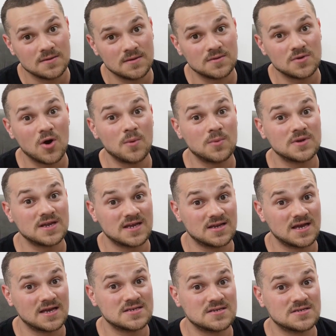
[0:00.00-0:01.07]
your operating
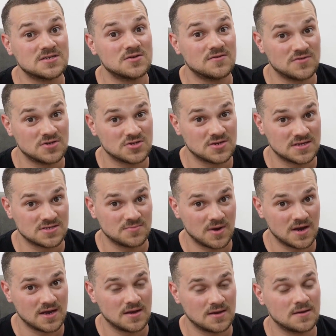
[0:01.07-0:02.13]
license is officially
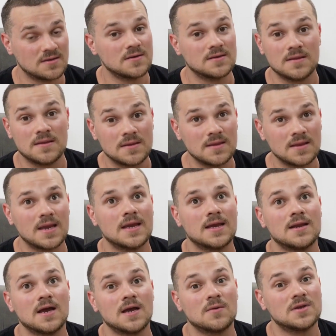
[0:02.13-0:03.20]
expired, and it
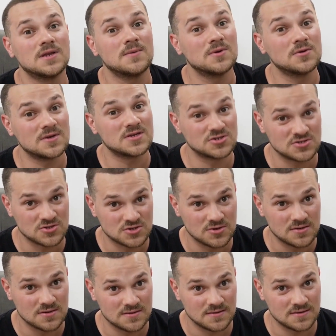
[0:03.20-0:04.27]
can't really be
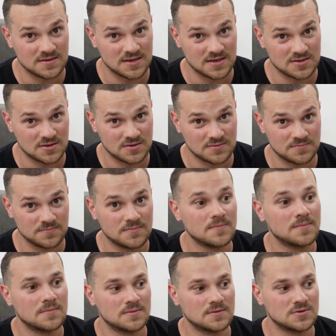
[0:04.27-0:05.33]
registered either.
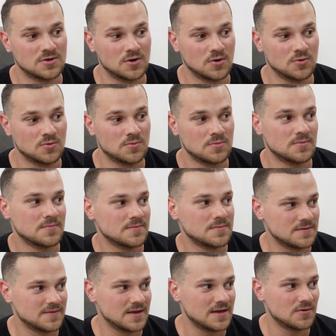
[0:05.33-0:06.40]
So,
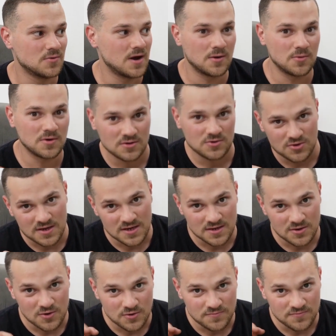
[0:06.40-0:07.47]
that's why we're
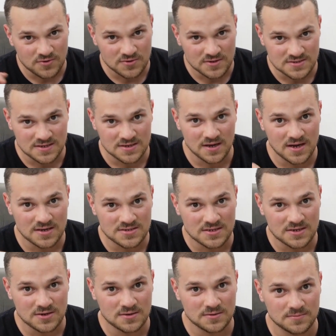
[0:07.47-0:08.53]
treading on very thin ice
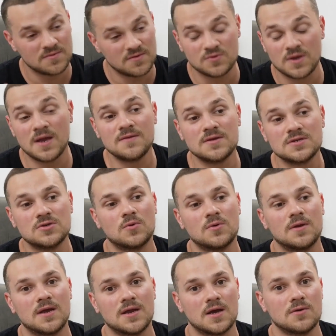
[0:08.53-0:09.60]
here. You have to
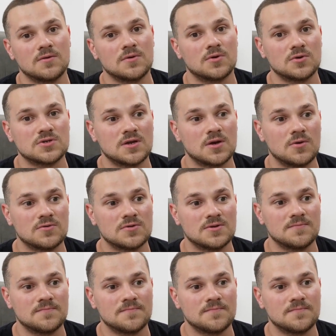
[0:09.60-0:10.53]
sort that out for yourselves.